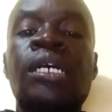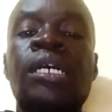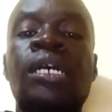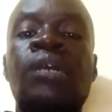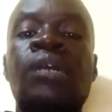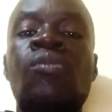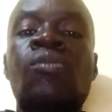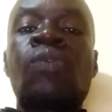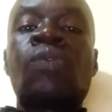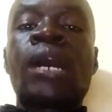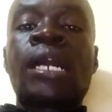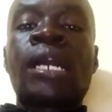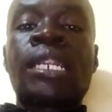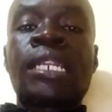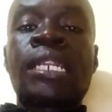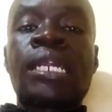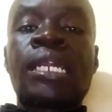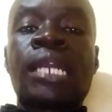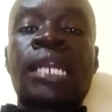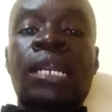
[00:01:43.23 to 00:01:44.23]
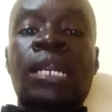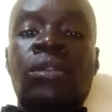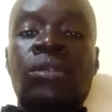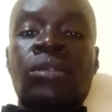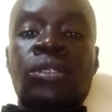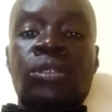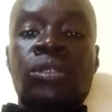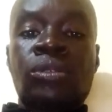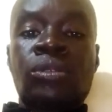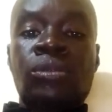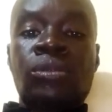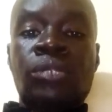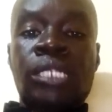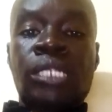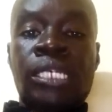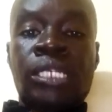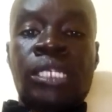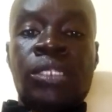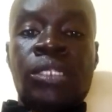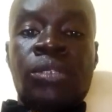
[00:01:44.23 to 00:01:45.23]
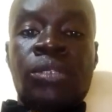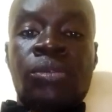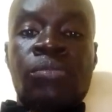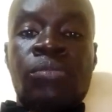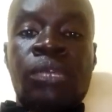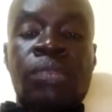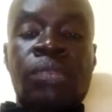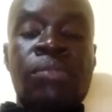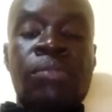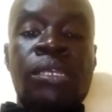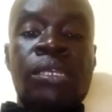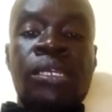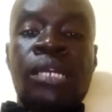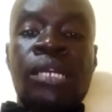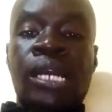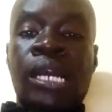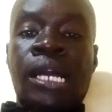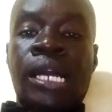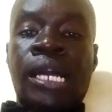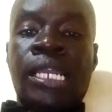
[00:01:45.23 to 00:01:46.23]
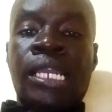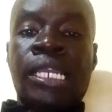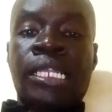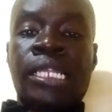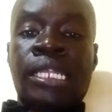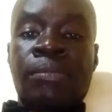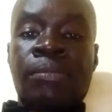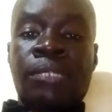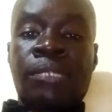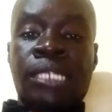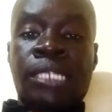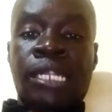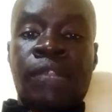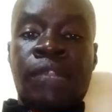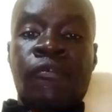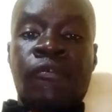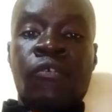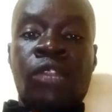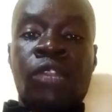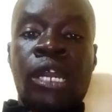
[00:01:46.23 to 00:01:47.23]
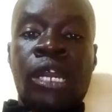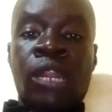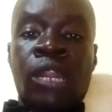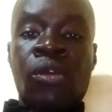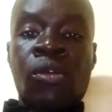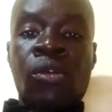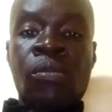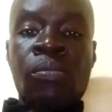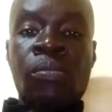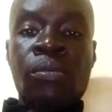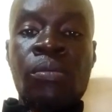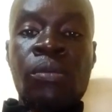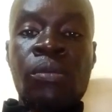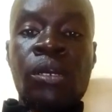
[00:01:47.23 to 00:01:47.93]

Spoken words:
One can also do this through maybe hanging themselves on a rope.